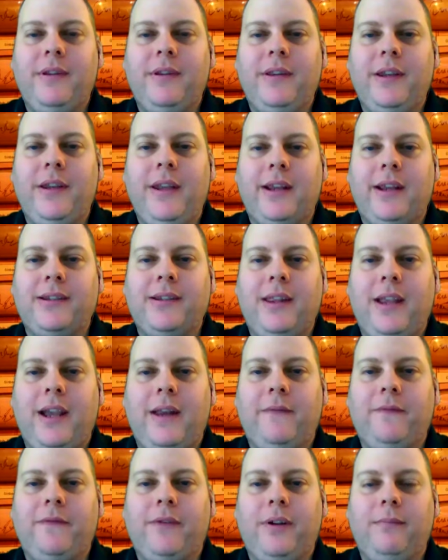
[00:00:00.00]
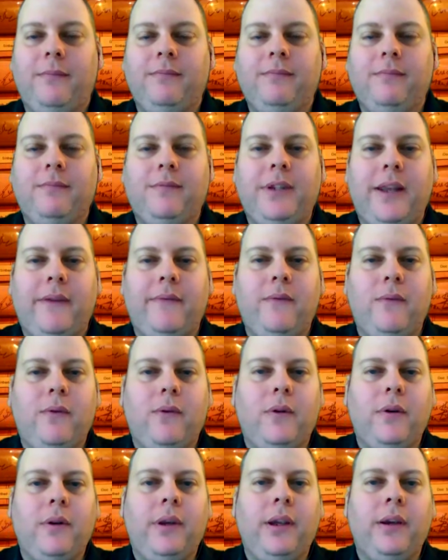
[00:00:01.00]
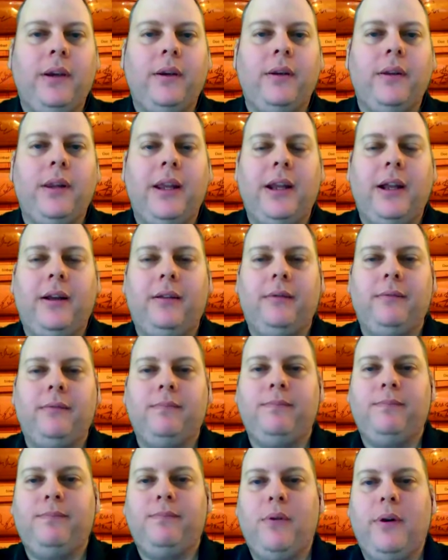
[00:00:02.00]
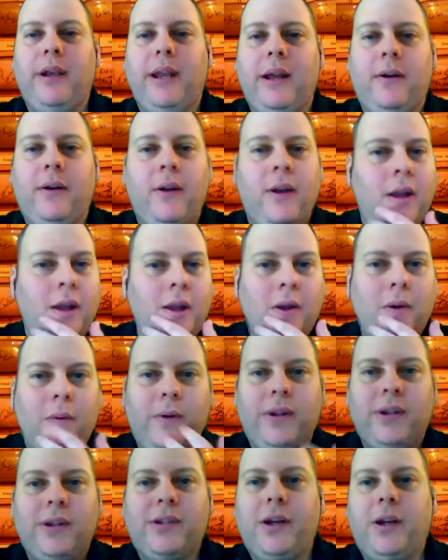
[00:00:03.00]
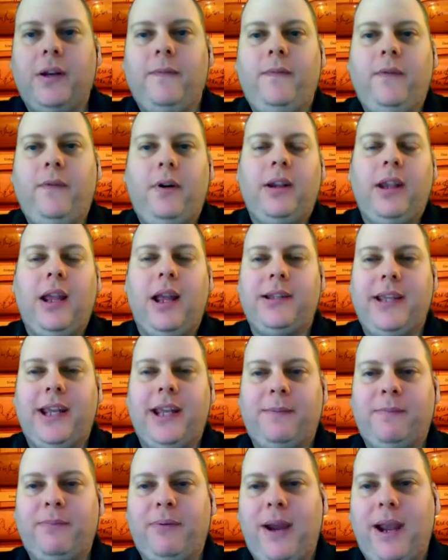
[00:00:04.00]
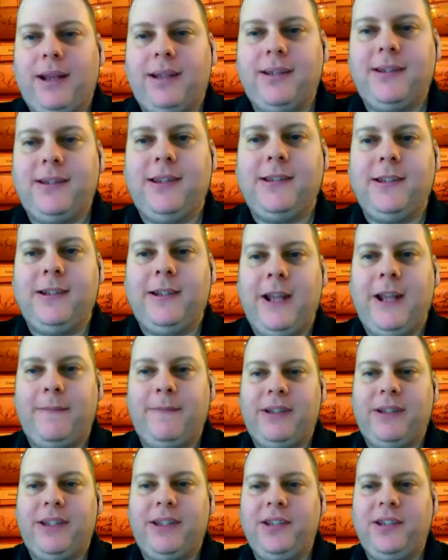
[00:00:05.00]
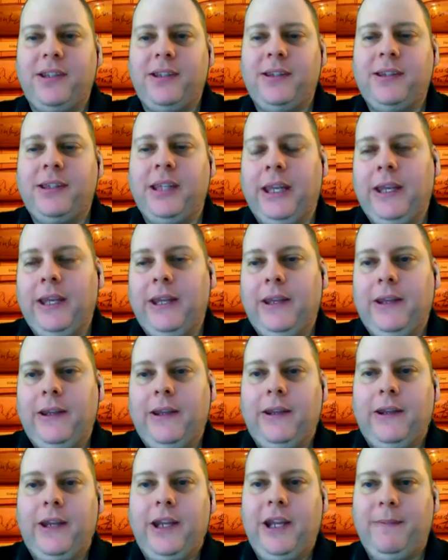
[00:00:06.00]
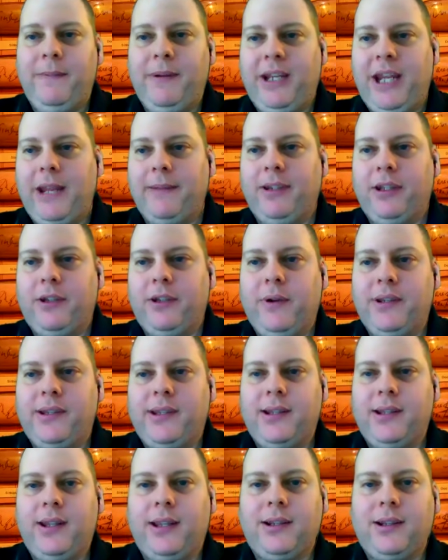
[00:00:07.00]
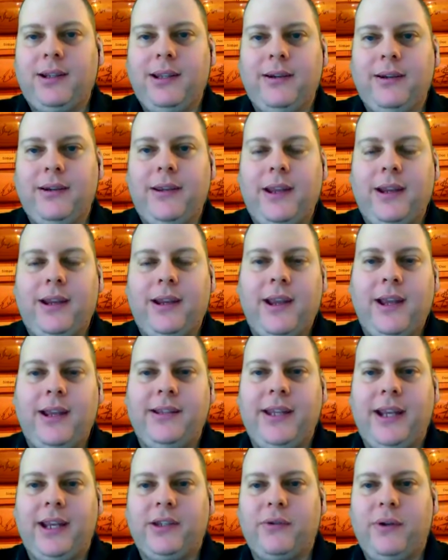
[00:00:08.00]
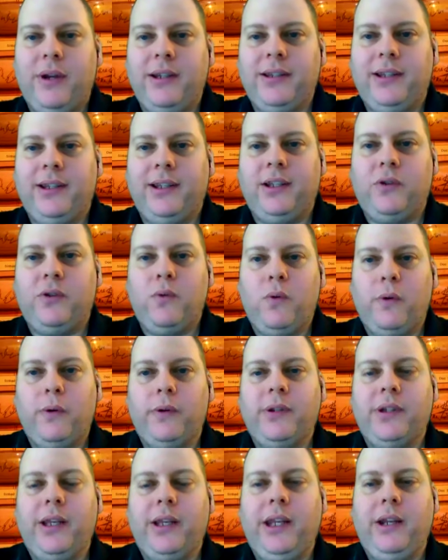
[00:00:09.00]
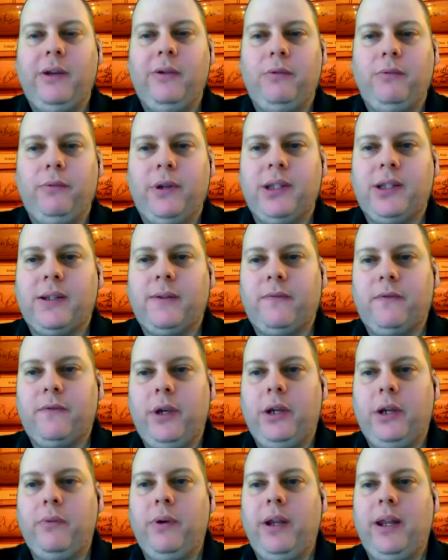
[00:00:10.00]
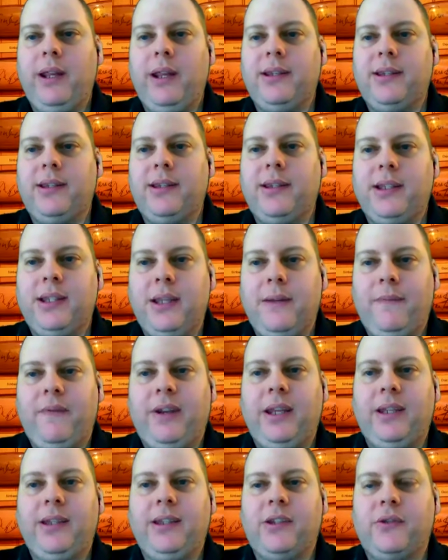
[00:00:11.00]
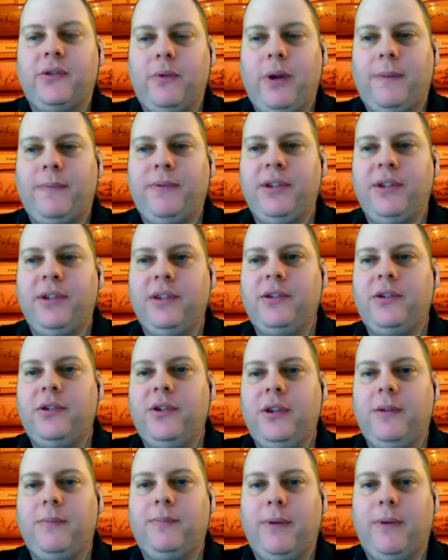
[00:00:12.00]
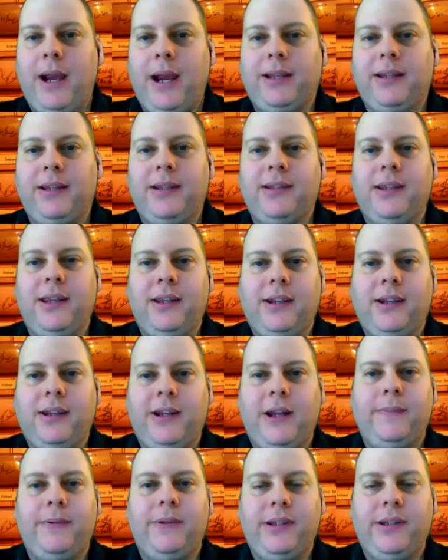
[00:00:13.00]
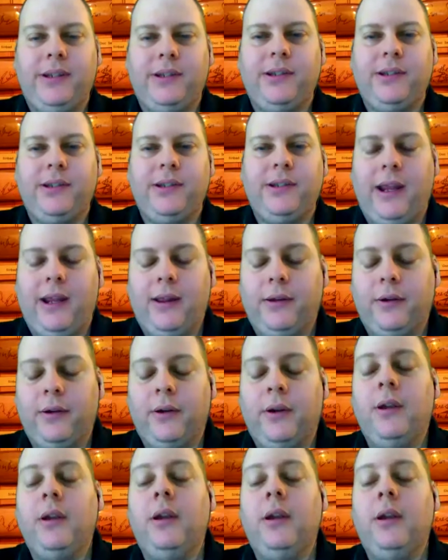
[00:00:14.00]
next line from Kevin Warren here that I'll point out: with the start of full contact practices and competitions, it became increasingly clear that contact tracing and quarantining would risk frequent and significant disruptions to the practice and competition calendar.